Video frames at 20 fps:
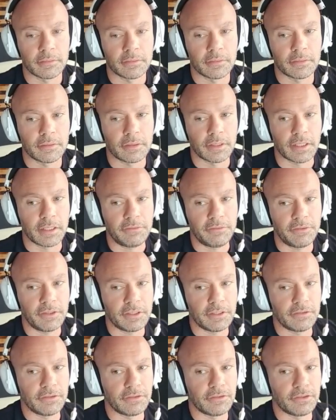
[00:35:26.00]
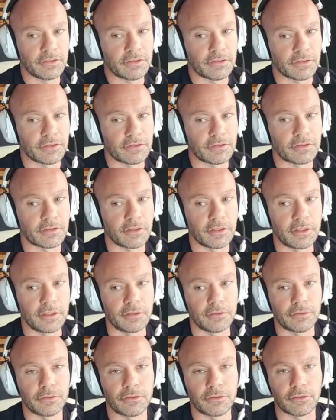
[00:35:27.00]
Calf raise is just a
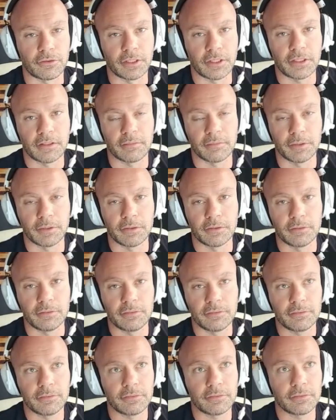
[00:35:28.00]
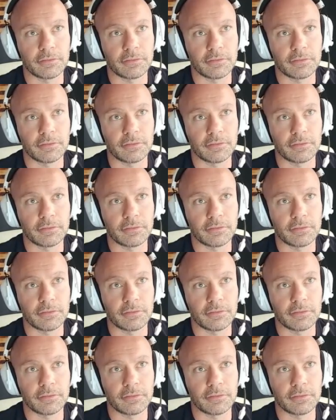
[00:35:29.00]
slow strength move